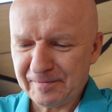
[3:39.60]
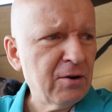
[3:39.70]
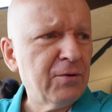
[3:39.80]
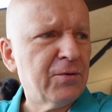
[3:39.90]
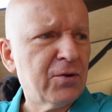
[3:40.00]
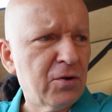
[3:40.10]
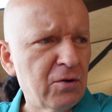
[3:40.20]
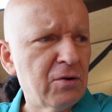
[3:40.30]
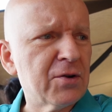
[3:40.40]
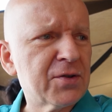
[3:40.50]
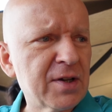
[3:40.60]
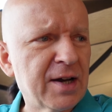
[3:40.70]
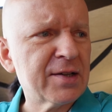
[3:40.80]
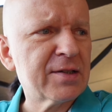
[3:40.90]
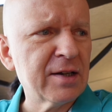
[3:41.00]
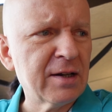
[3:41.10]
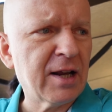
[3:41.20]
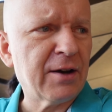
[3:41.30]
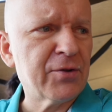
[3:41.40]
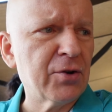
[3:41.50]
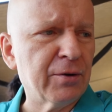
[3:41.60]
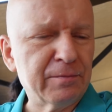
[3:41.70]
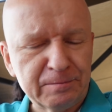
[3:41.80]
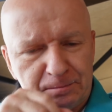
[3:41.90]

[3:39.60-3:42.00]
Of course I still love you.